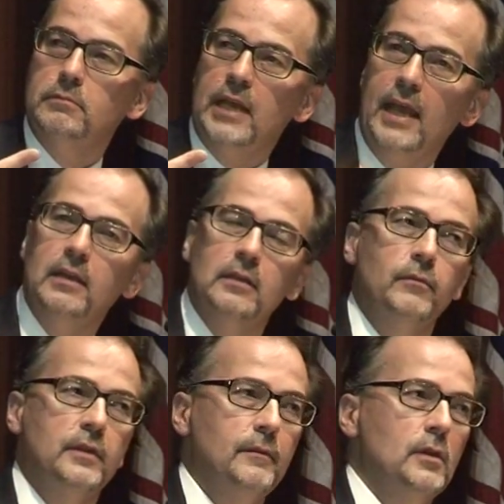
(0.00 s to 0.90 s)

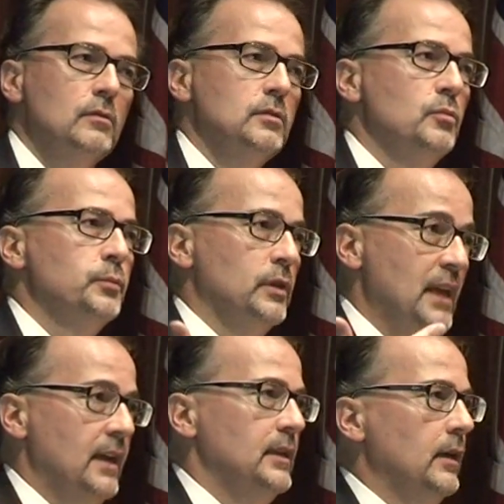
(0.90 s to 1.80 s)
taken with a view to
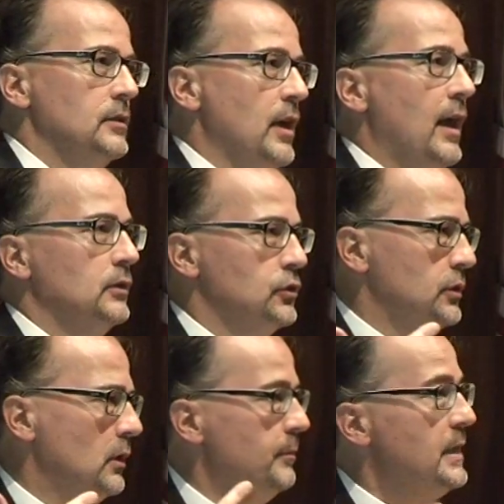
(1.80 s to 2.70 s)
protecting a child
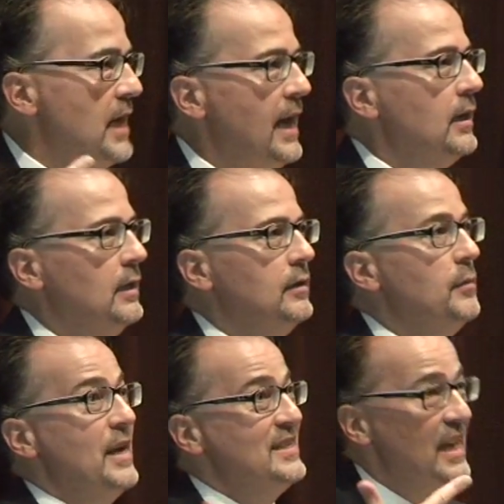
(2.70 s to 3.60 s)
shall be taken in
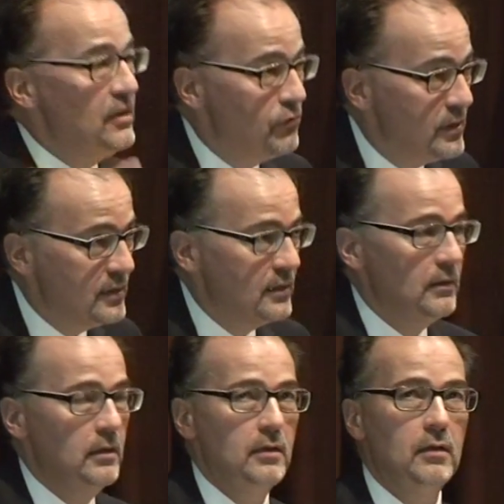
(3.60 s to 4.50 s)
the best interest
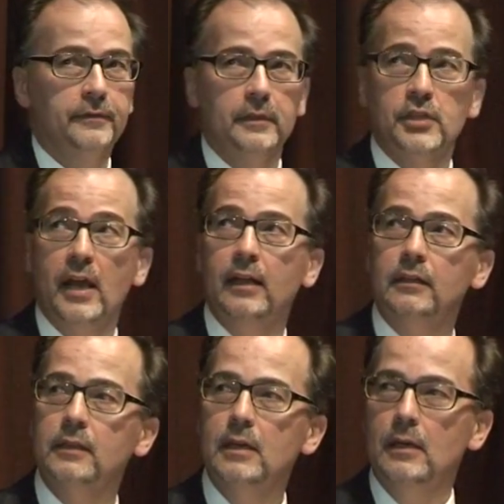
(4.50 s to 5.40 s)
of the
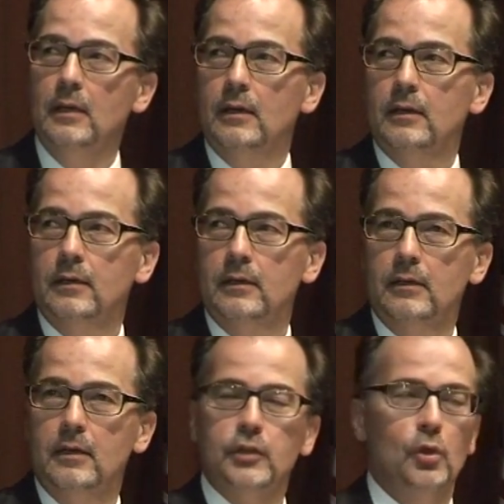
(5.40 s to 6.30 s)
child.
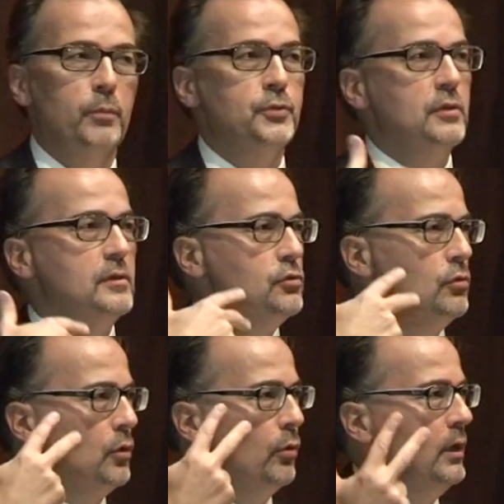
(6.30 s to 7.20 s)
Adoptions
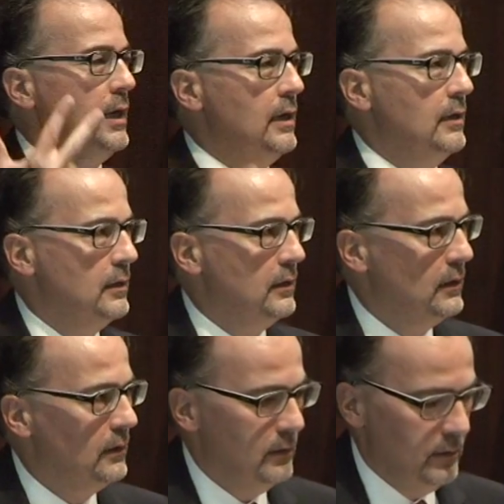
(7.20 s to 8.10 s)
should only
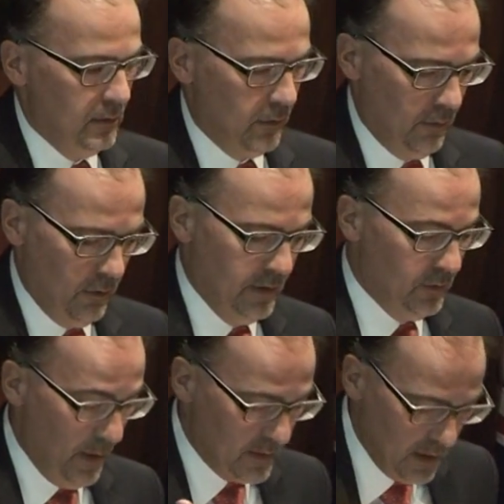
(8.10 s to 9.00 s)
occur in
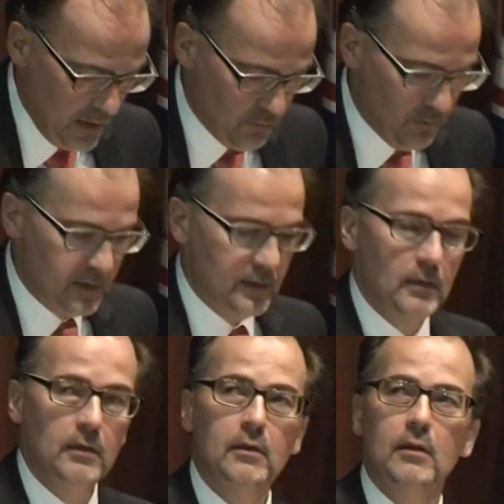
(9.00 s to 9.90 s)
the best interest
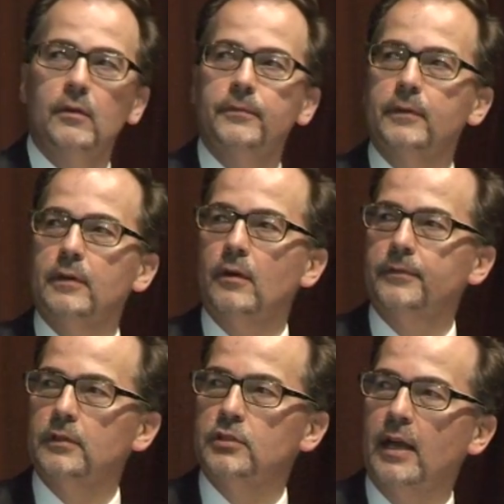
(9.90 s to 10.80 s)

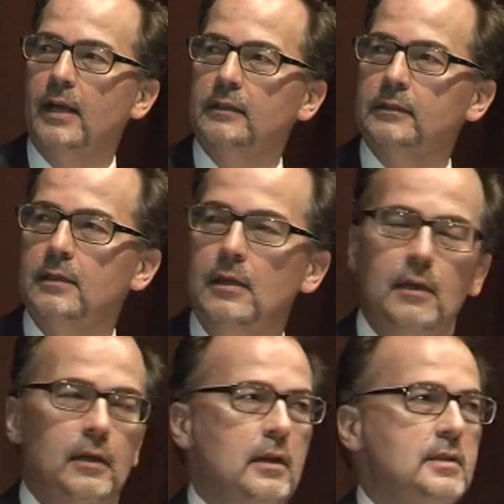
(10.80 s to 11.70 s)
of the child.
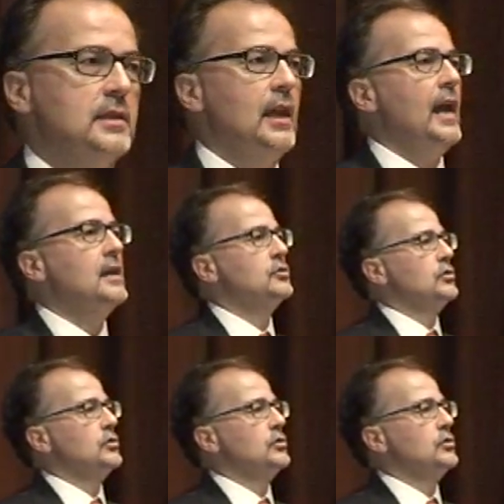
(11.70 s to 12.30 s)
States